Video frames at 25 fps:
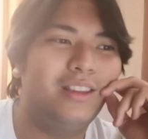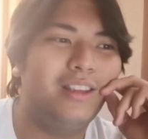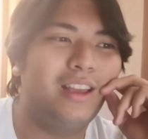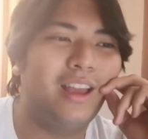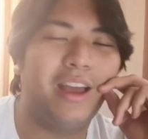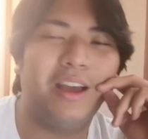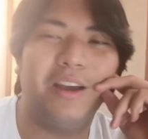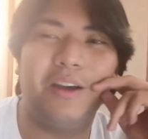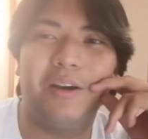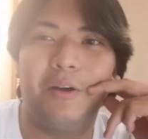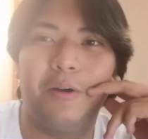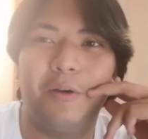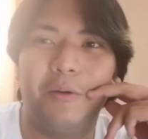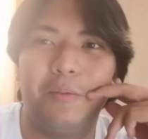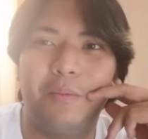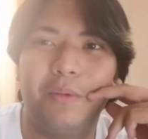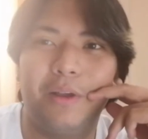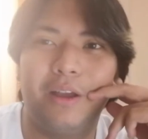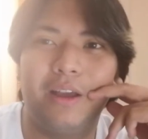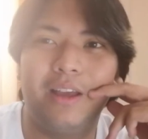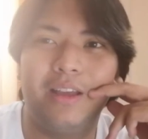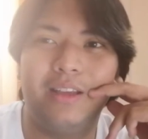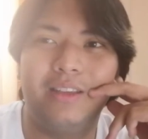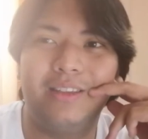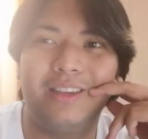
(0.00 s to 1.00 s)
I hope
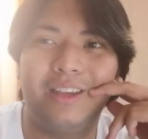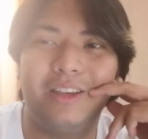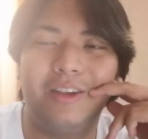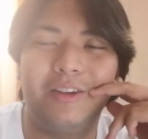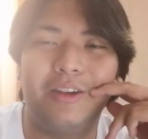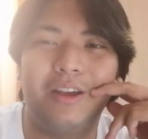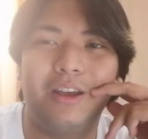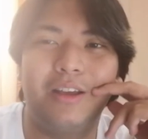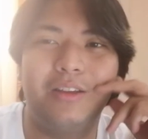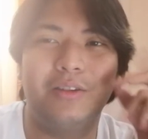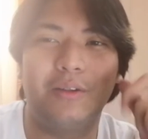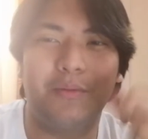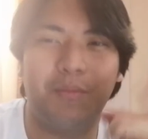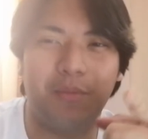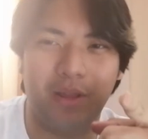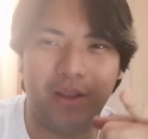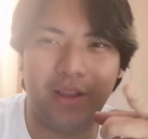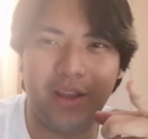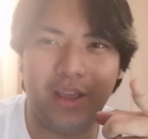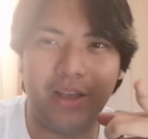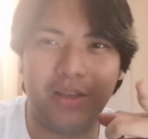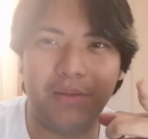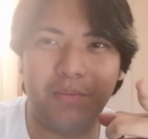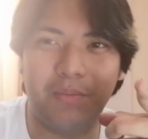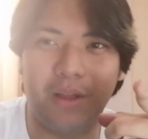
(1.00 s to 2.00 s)
I see you guys on my
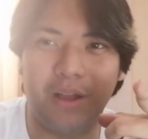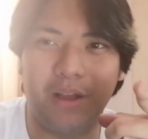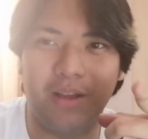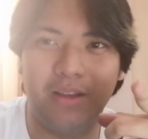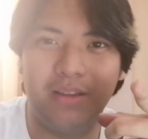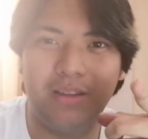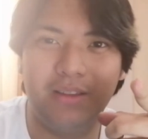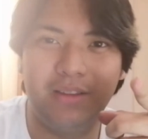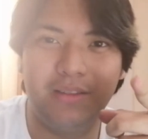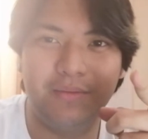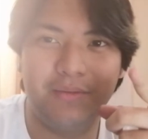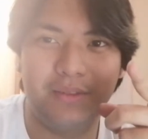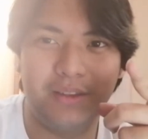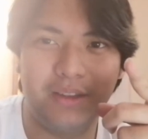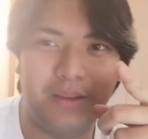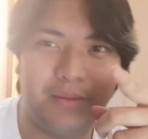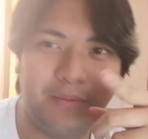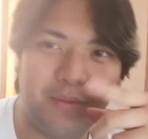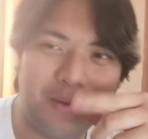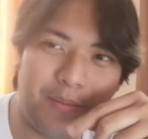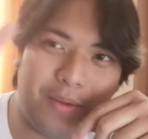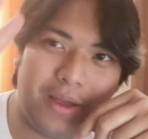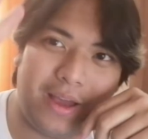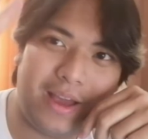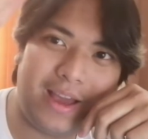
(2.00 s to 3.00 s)
next vlog.
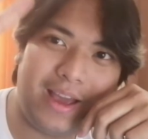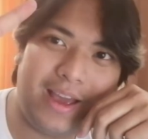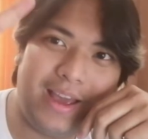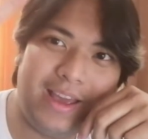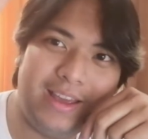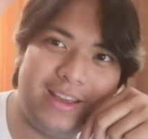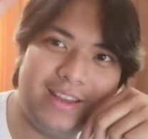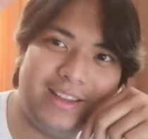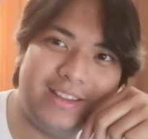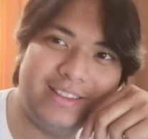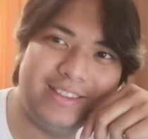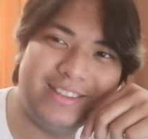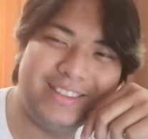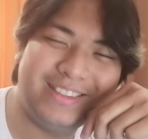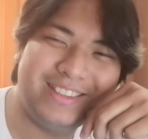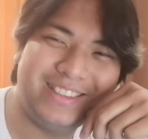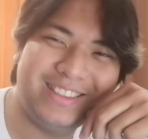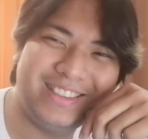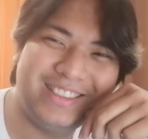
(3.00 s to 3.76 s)
Bye bye.